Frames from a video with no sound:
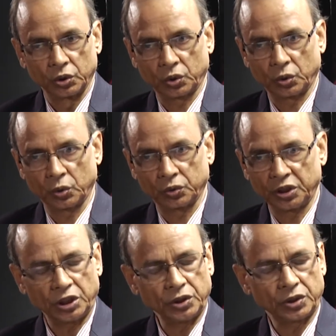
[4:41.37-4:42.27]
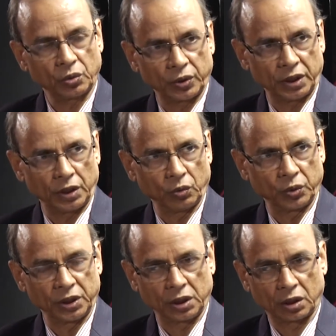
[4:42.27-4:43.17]
So this is the way
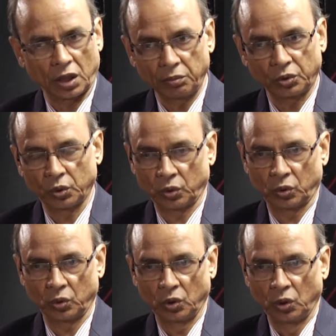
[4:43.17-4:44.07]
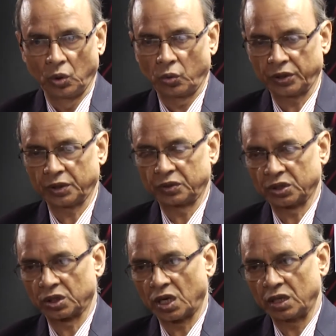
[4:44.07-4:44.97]
we come to know whether
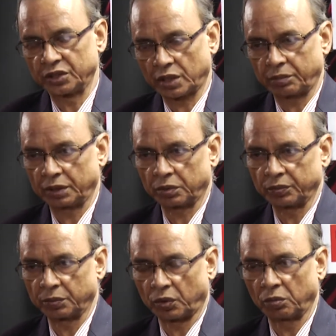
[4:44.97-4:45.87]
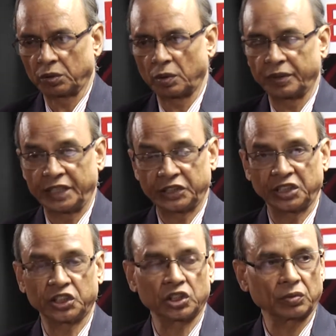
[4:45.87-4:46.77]
this girl is suffering from the problem of
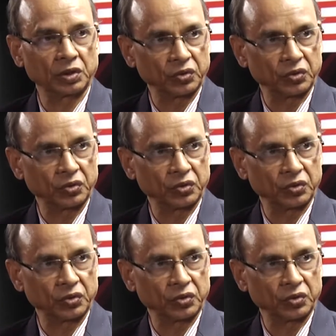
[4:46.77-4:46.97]
agenesis of the